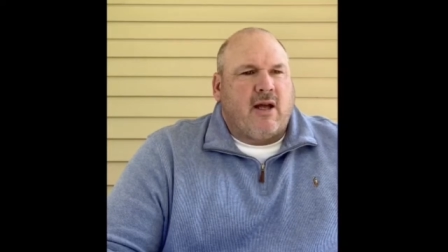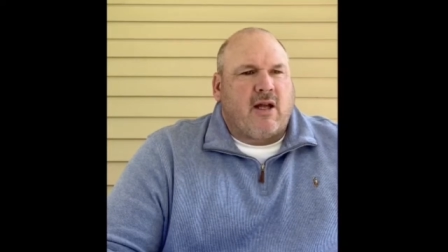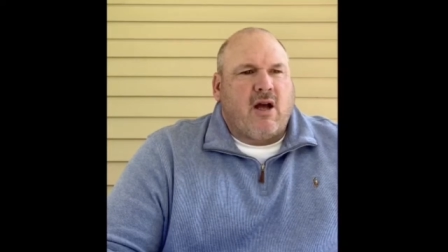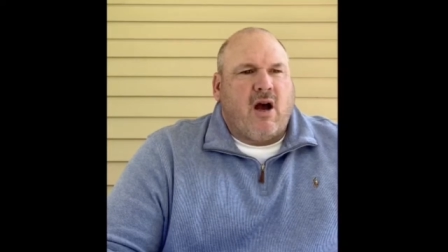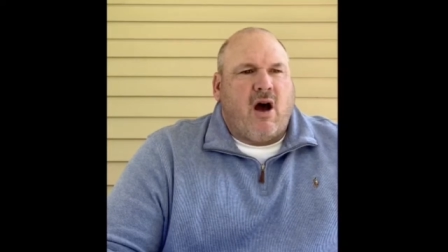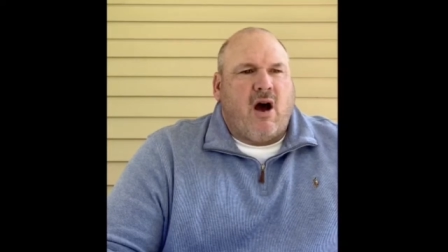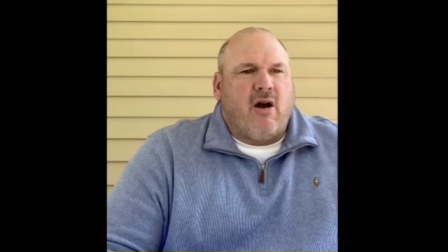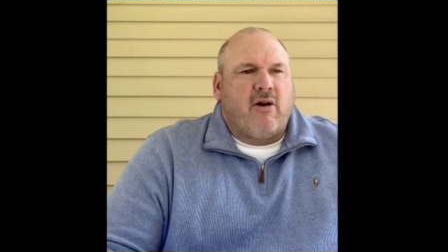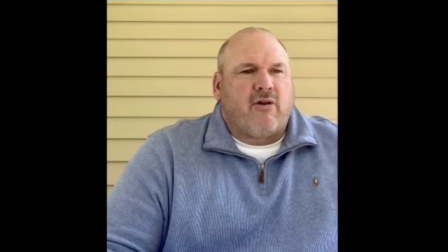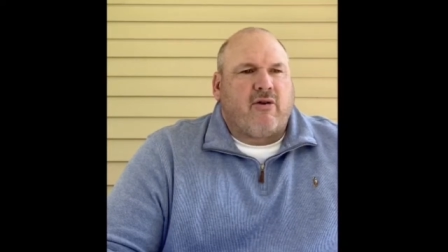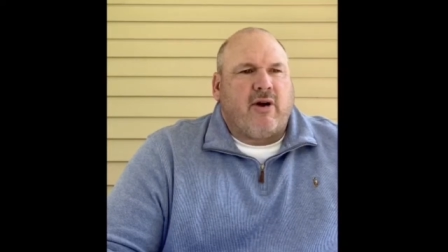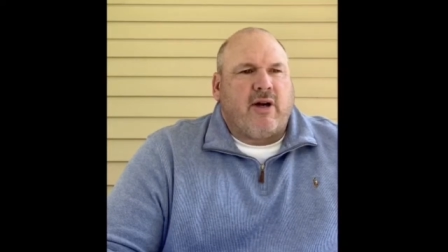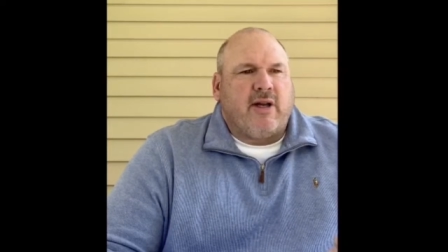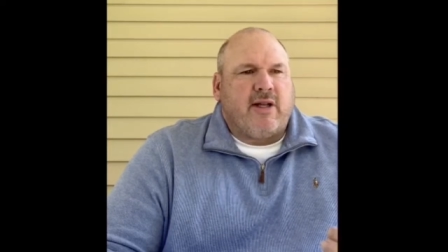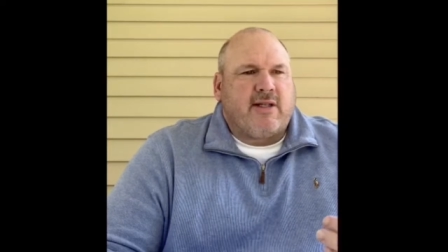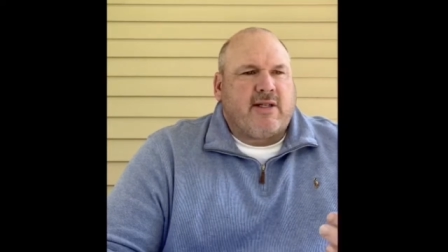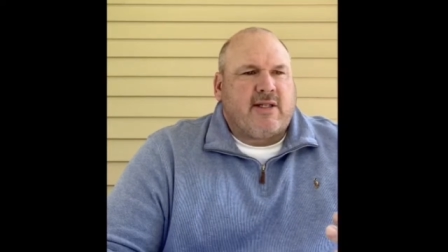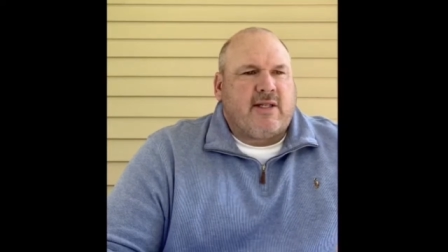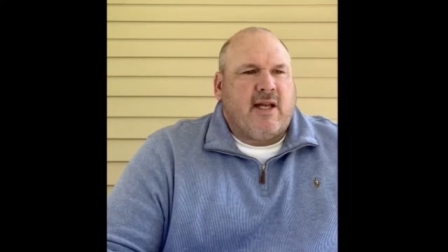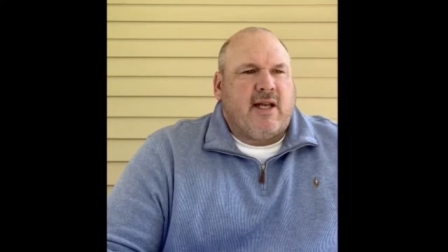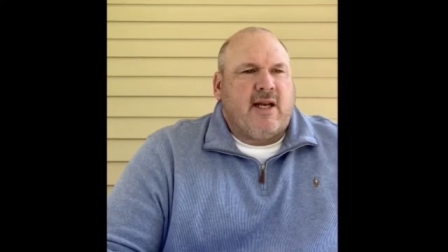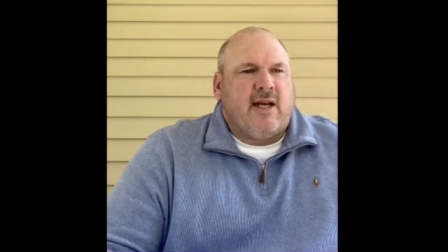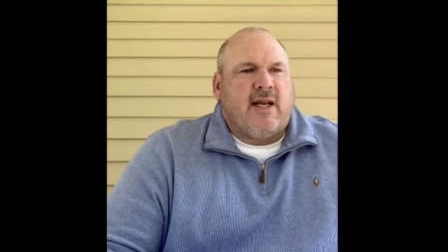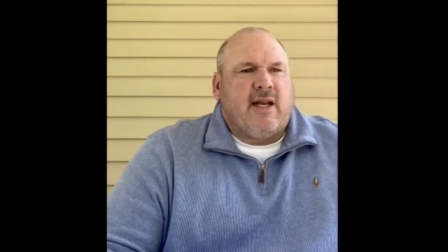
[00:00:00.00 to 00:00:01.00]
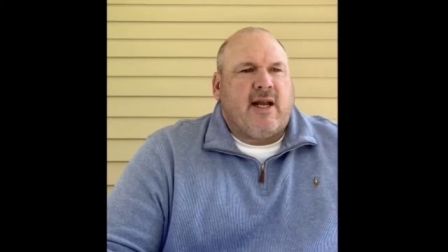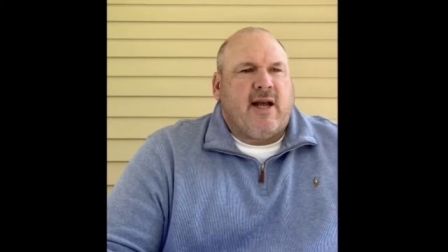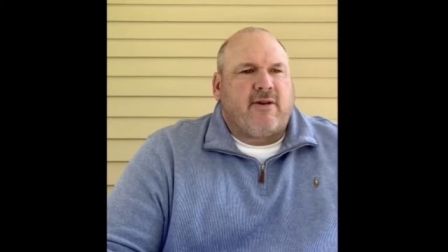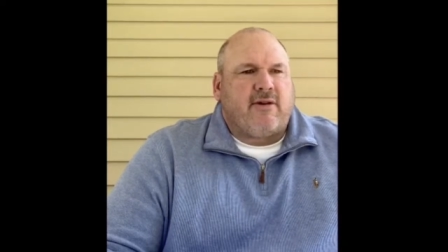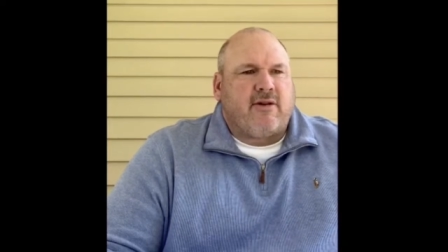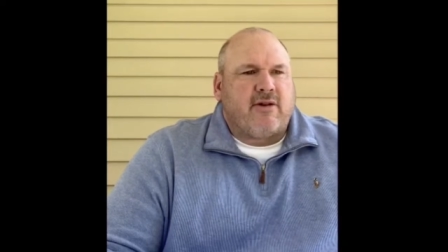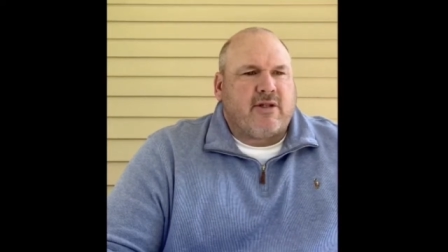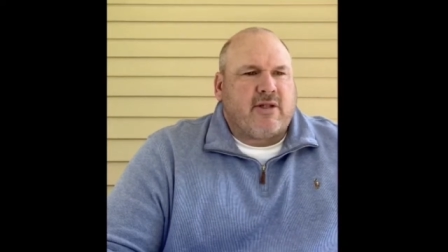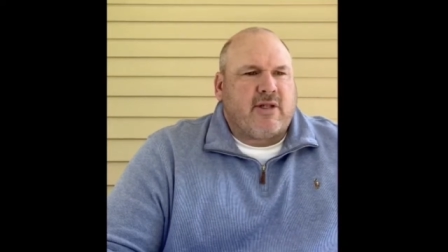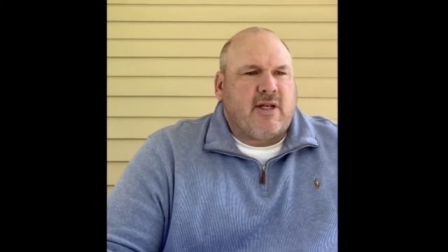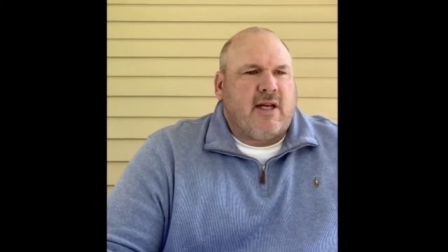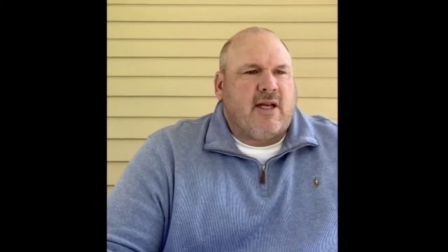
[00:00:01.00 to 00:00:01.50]
conquering city after
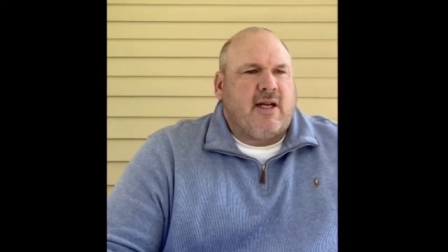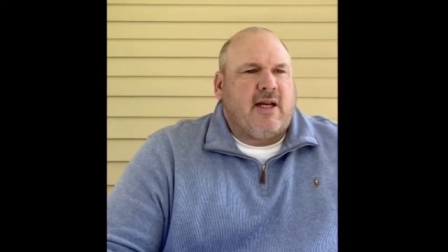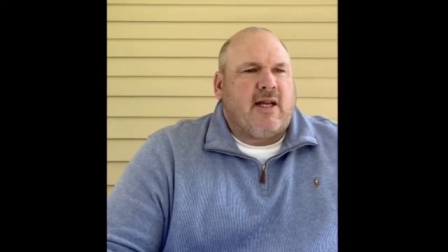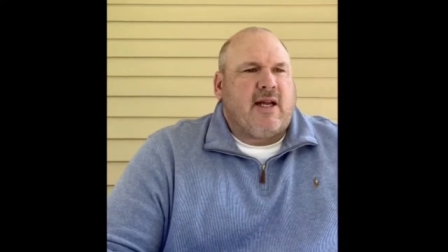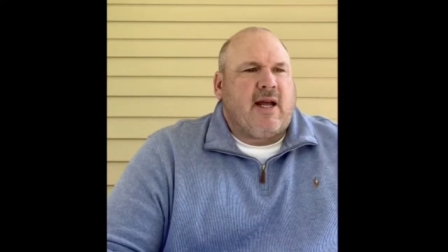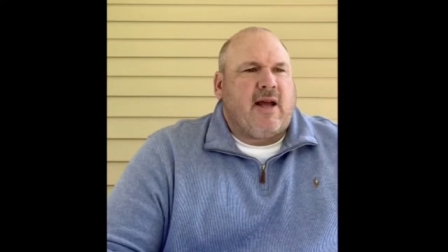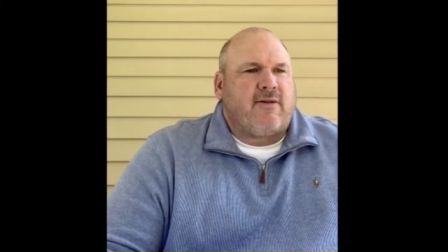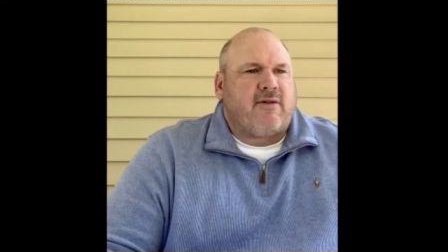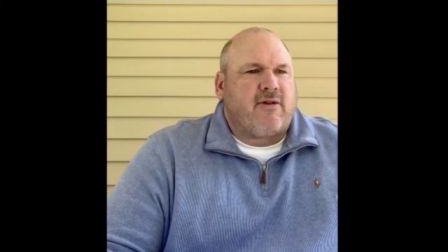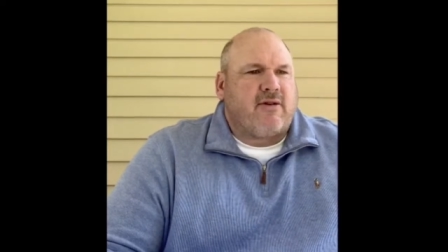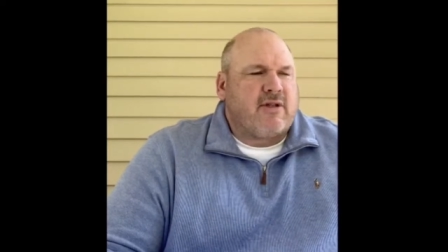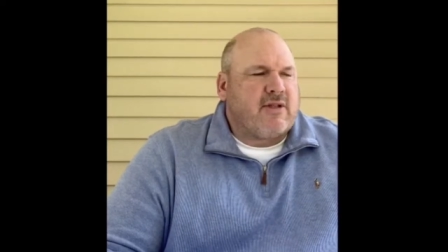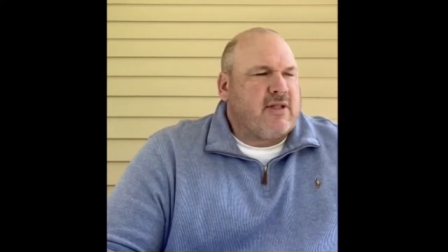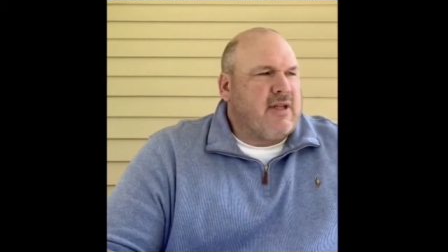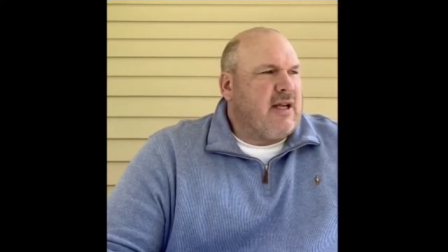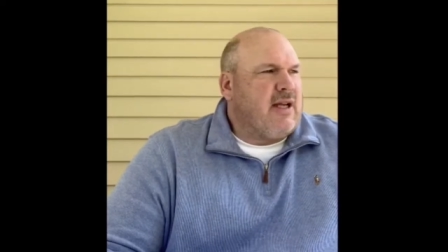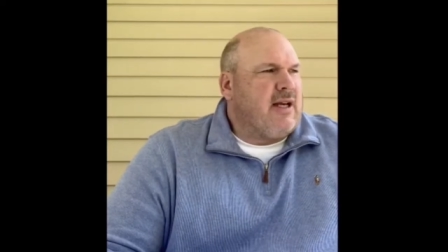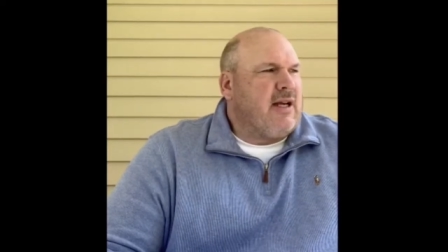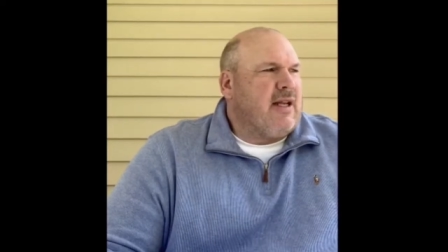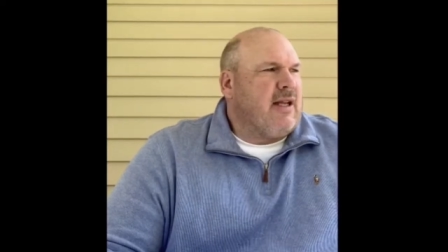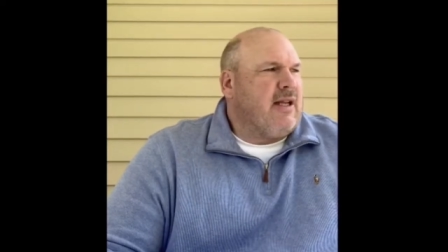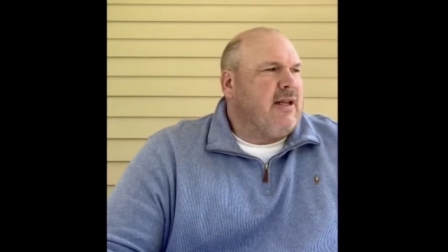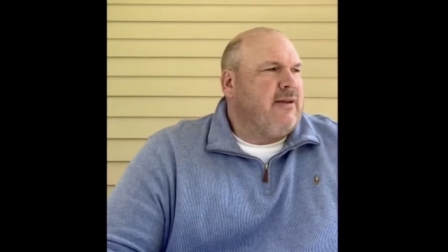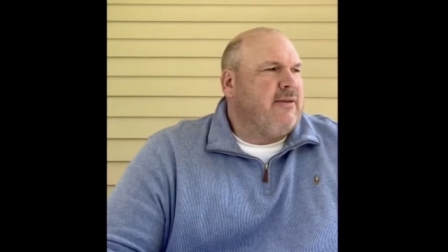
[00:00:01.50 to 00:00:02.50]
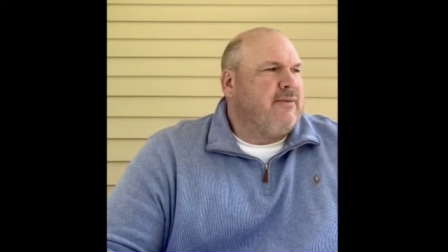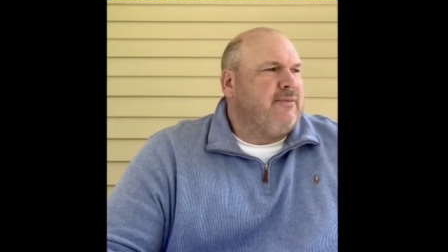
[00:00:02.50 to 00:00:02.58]
city after city.